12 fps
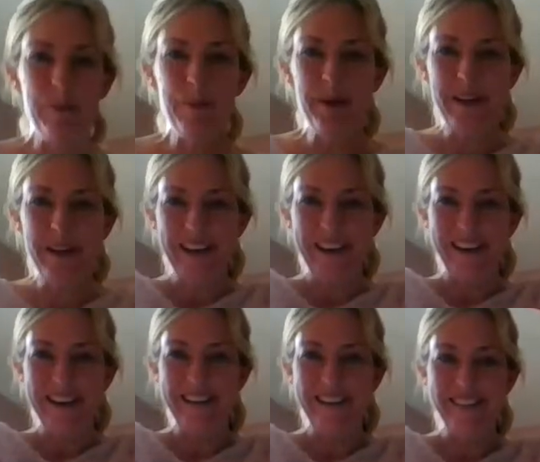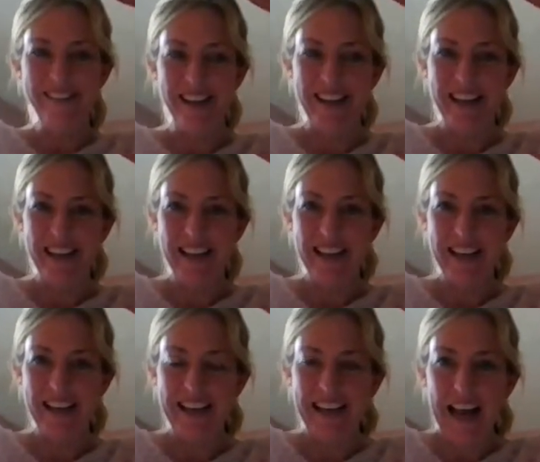Put on your thinking
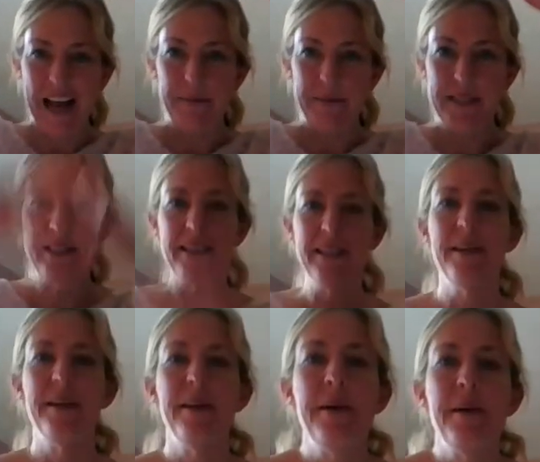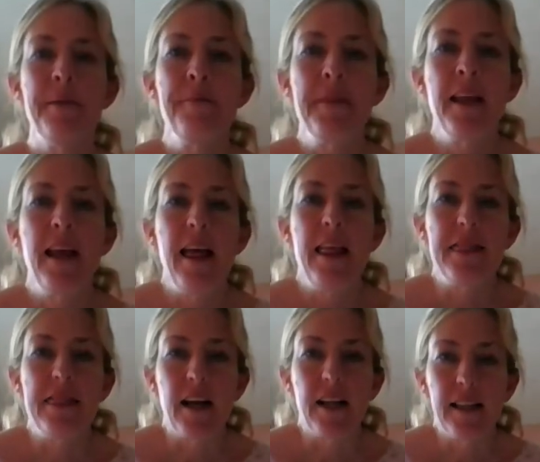caps. The
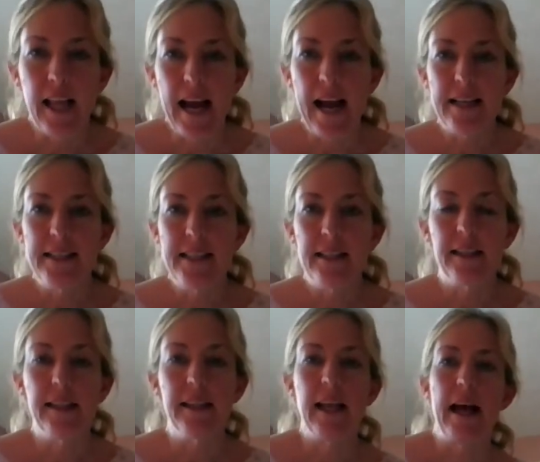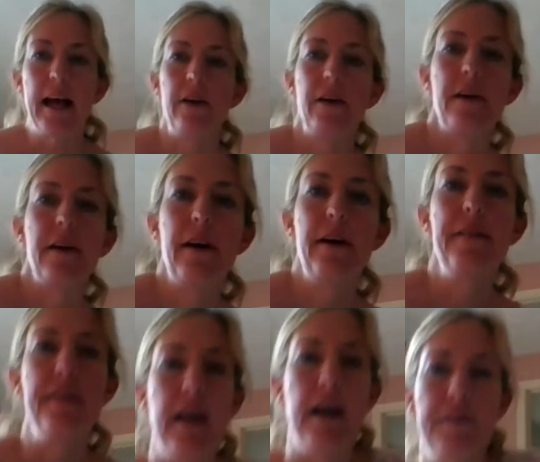last letter of the
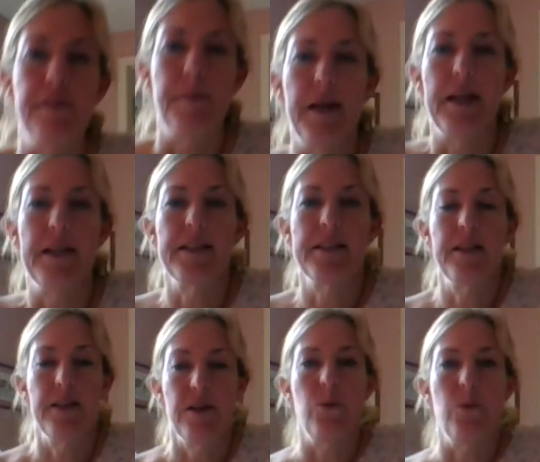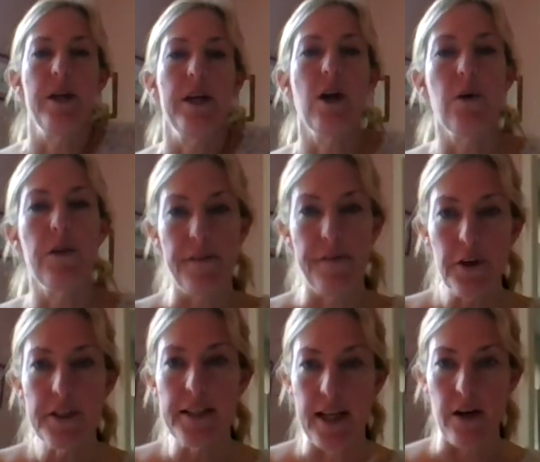alphabet. We know the
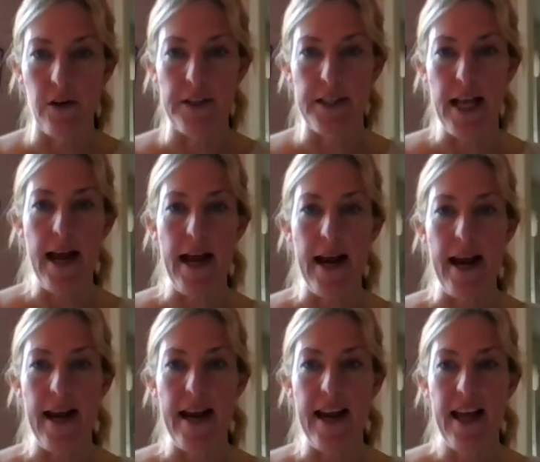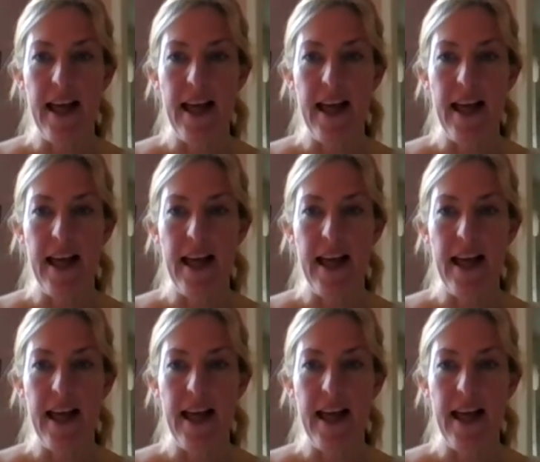first letter is A.